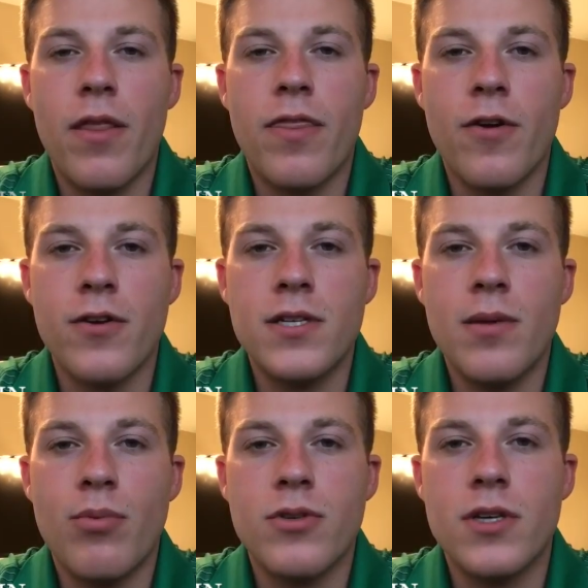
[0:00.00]

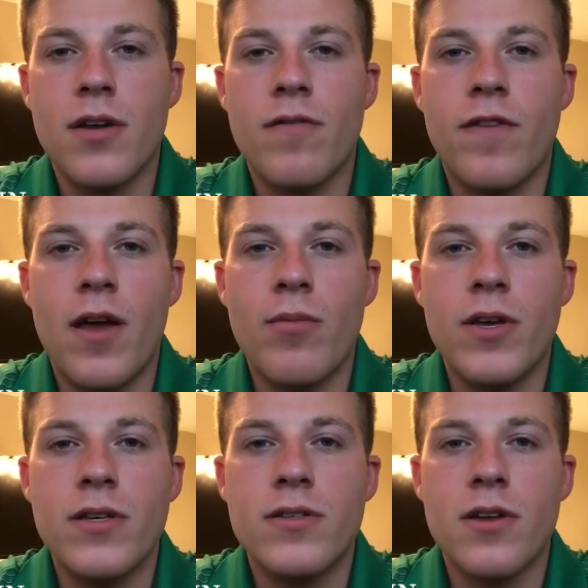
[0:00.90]
13% of
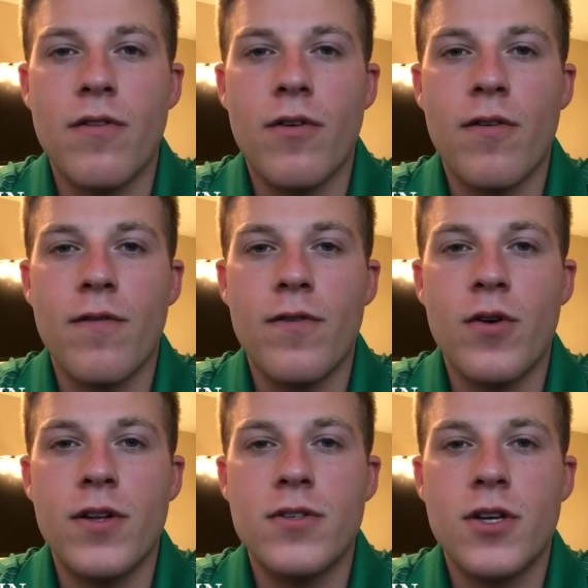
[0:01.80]
families suffer from
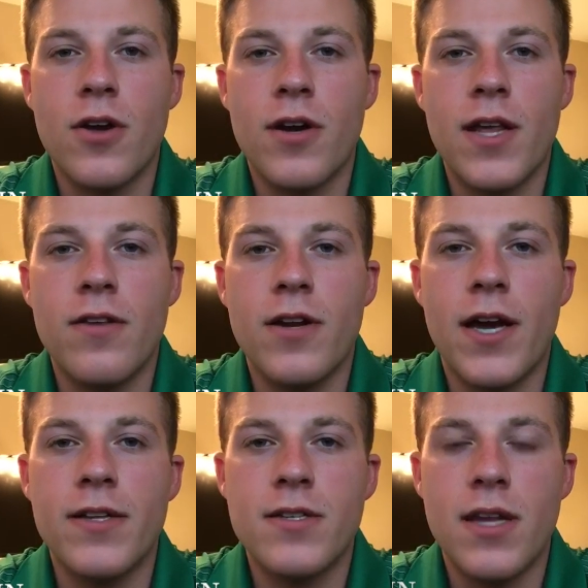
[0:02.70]
food insecurity in the
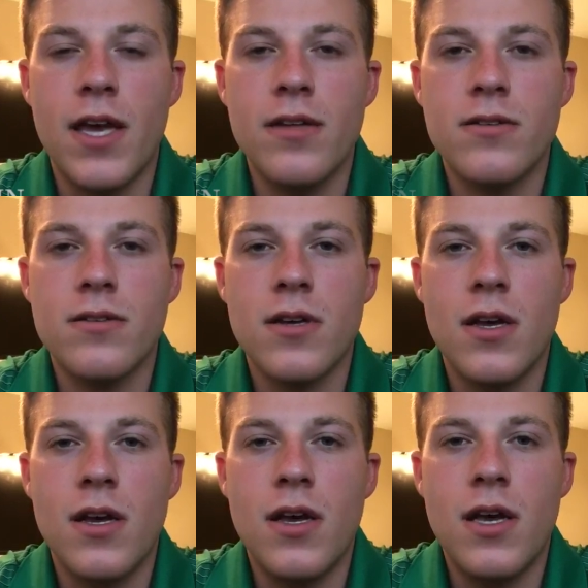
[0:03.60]
United States,
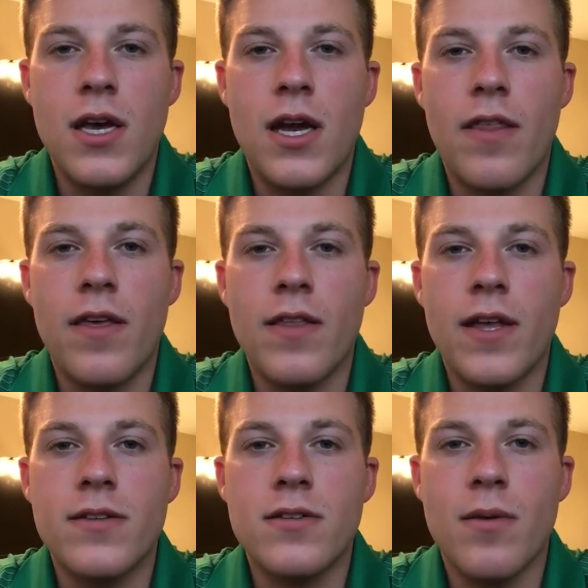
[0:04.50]
and I think
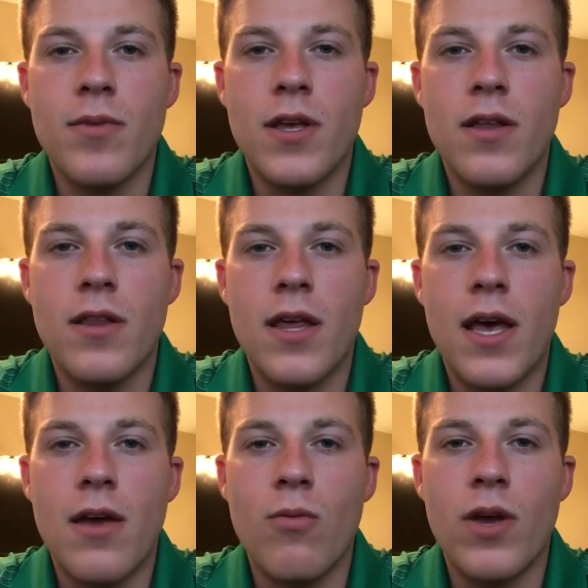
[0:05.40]
that's something
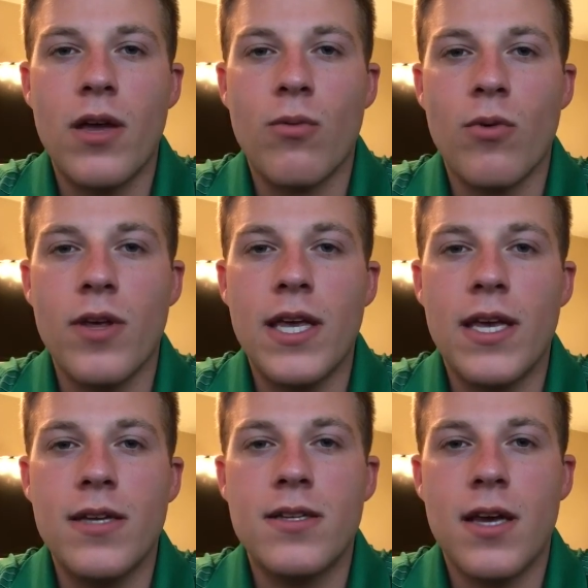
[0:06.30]
that we can really
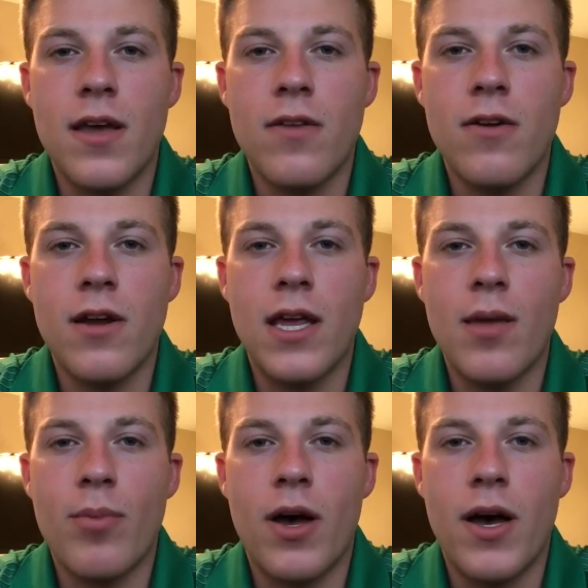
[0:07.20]
get together and get
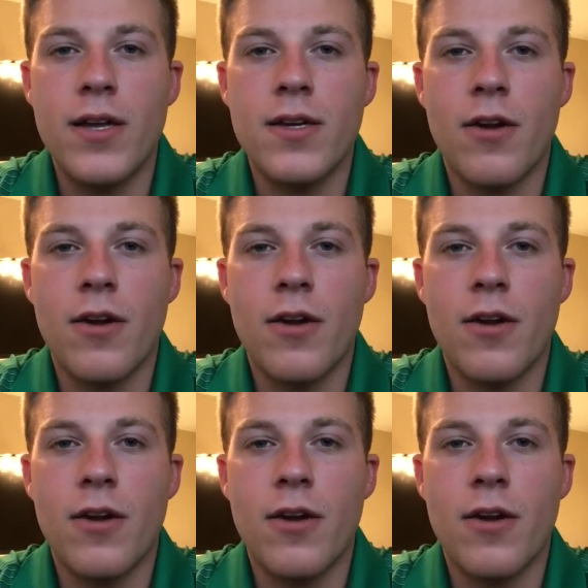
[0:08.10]
behind in our